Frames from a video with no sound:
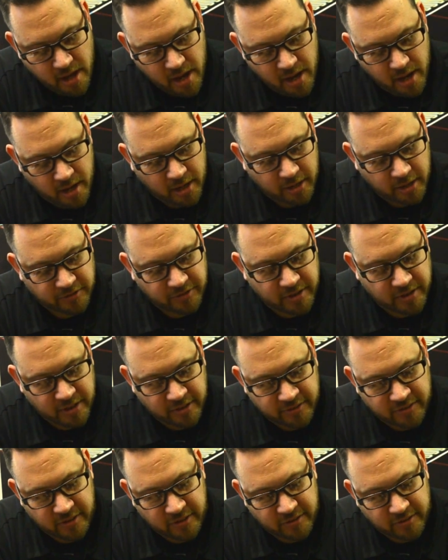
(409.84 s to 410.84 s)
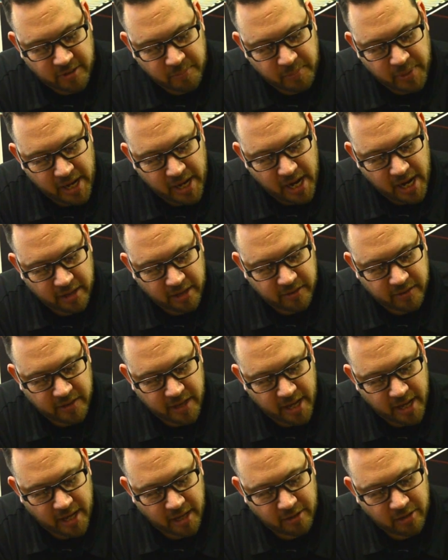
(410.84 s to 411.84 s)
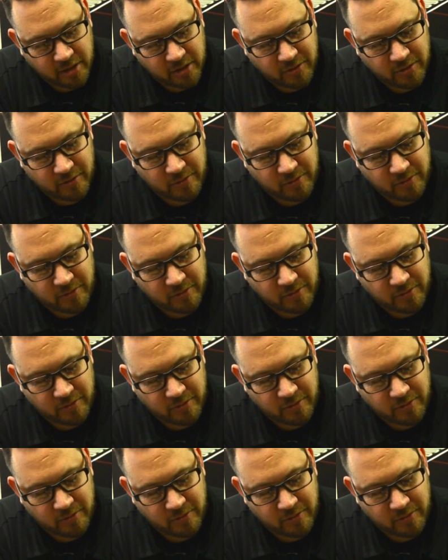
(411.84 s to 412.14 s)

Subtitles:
because this is the path that